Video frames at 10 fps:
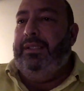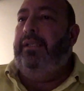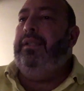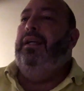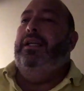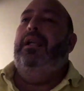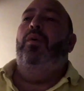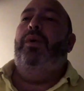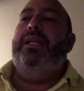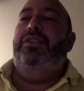And you
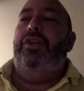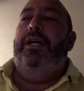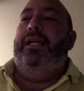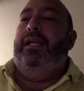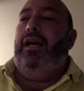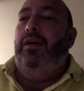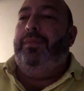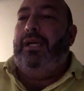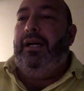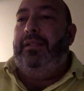know, we enjoy it, and I hope
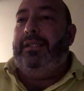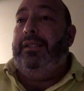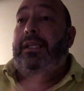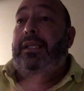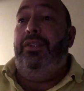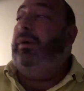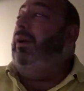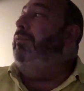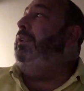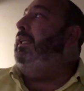the guys out there enjoy it.
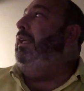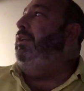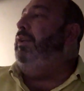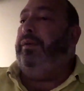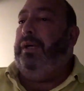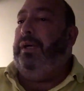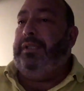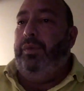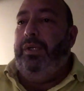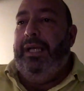Well, obviously they do, otherwise
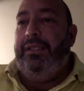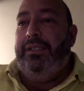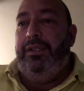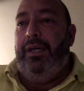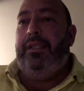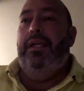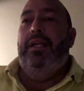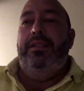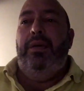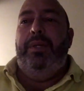they wouldn't enter, right?
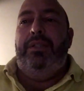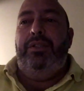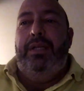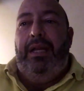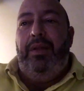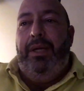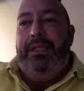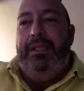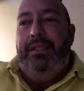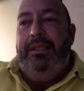So we'll do another one
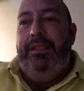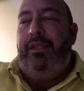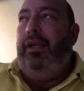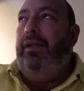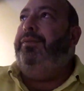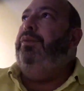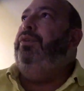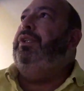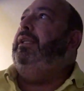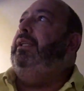in the close
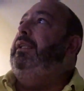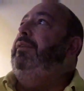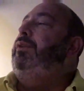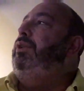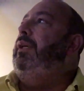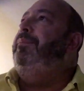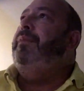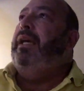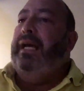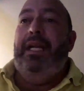future, in the near future.
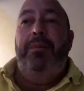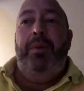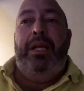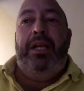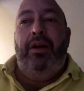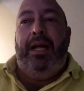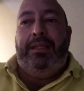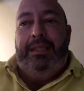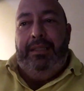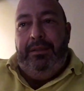And anybody got
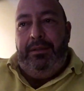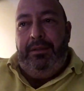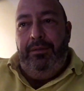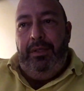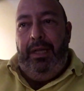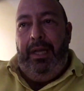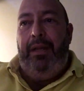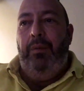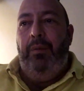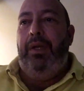ideas
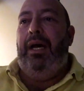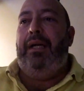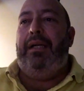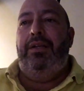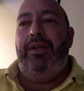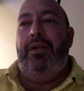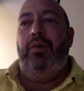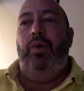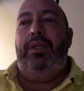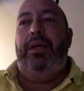how they would like it run
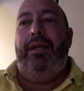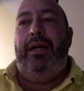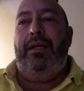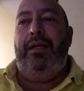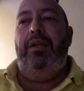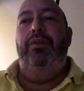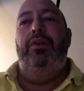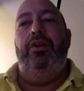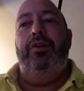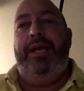or what they'd like
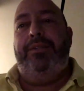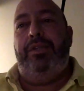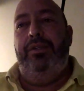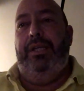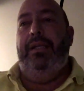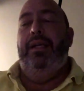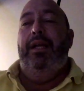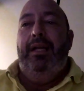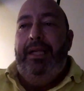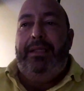included or excluded,
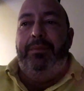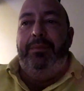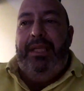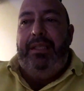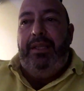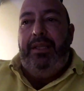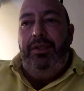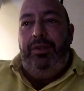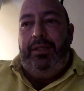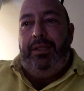let them send it
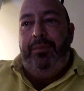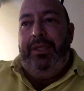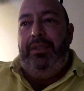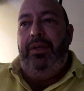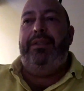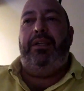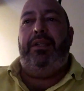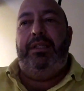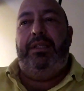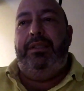through to us, Brent. Not as a
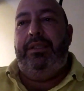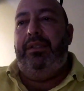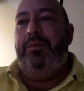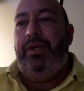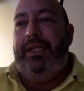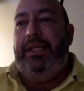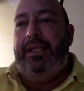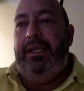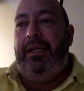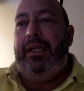criticism or
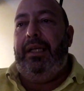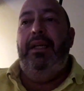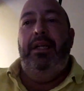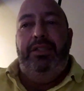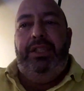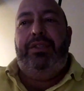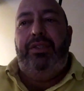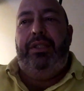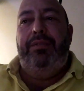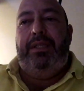anything like that,
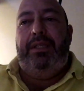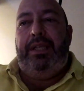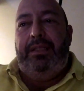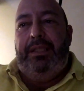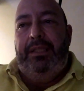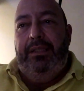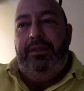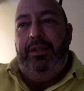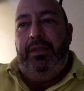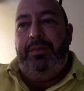just to give us ideas.
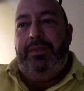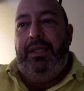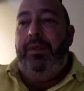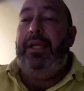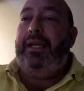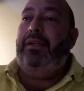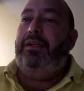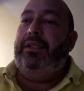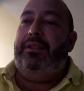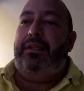You know what I'm saying? Well, they can
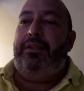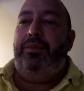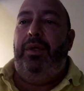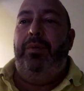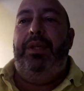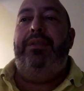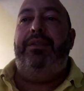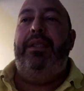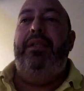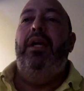criticize as well. We thick
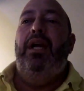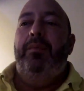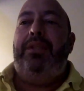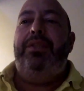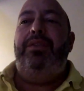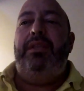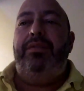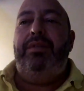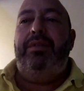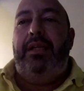skin. But just to give
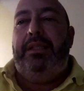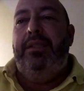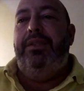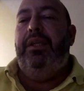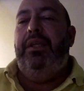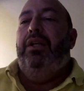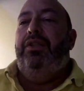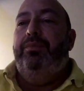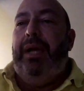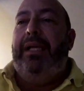us ideas
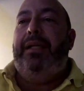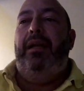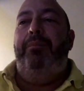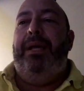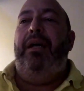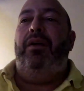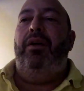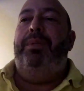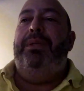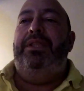to make it a
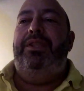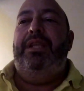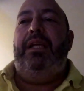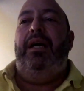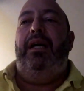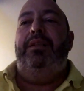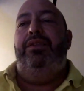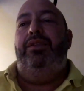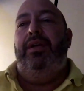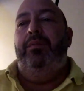better competition that
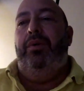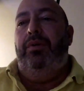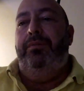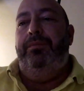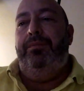guys enjoy more.